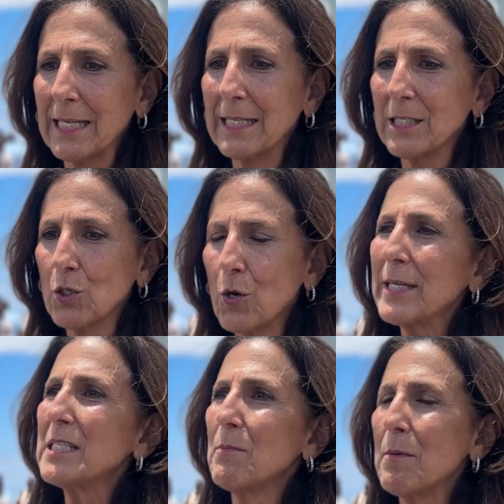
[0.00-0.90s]
that it is
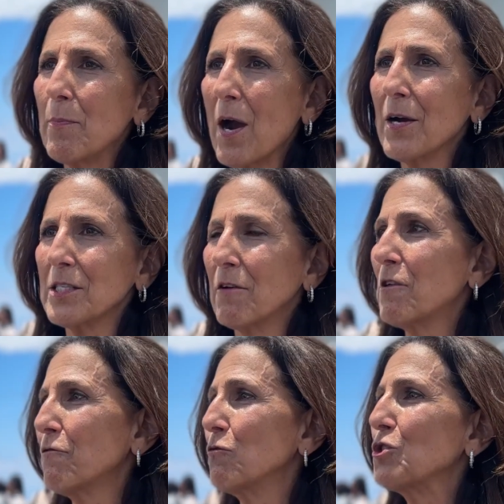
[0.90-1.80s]
going to be part
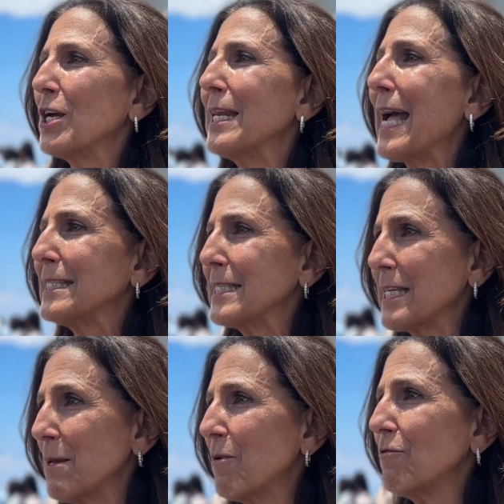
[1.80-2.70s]
of the future
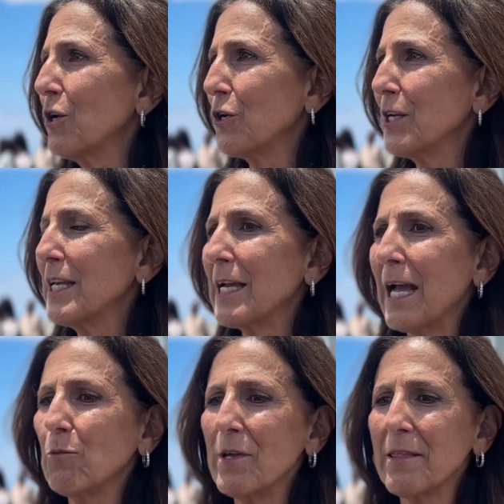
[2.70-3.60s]
landscape of learning.
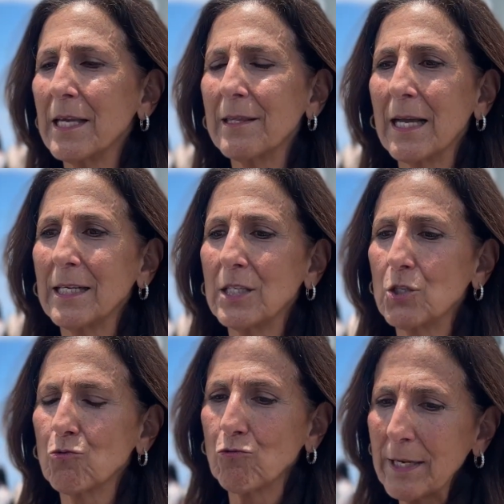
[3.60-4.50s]
And we think that it
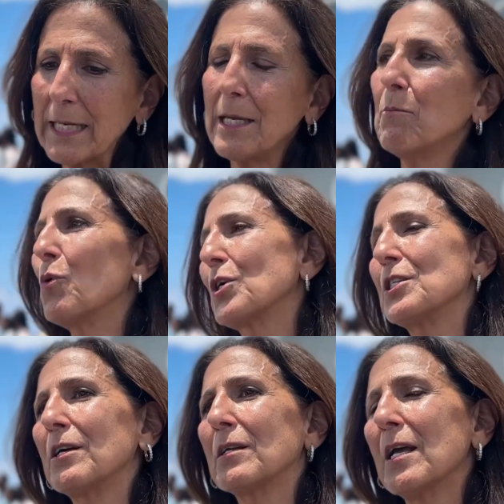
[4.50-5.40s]
is really
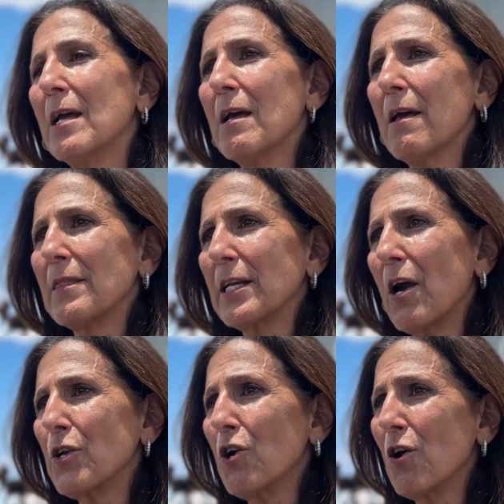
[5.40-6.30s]
important that
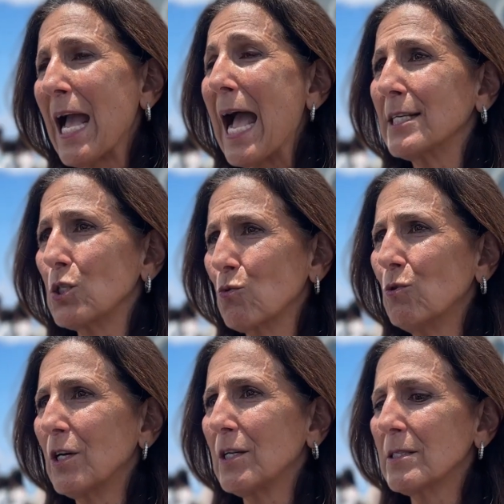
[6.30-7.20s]
our young high
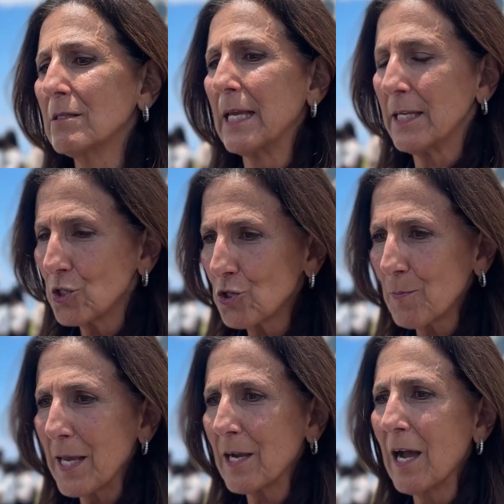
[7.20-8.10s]
schoolers in
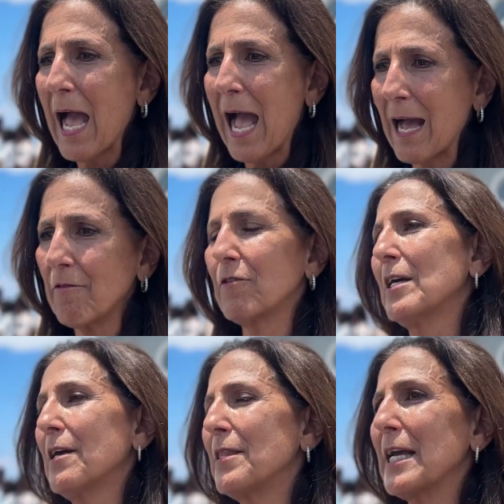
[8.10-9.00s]
Jamaica have
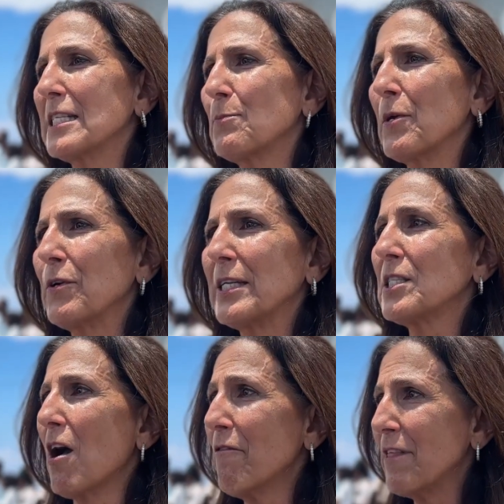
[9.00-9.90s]
the
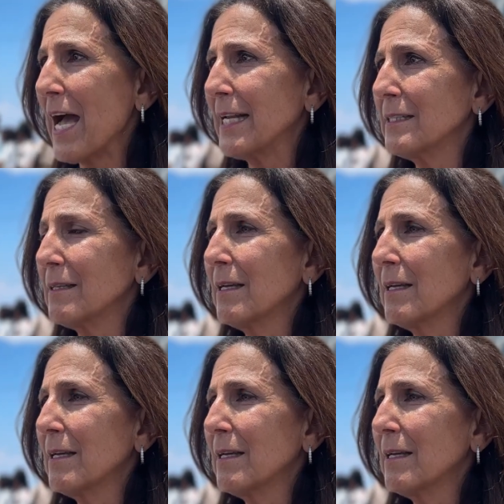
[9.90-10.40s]
experience of that,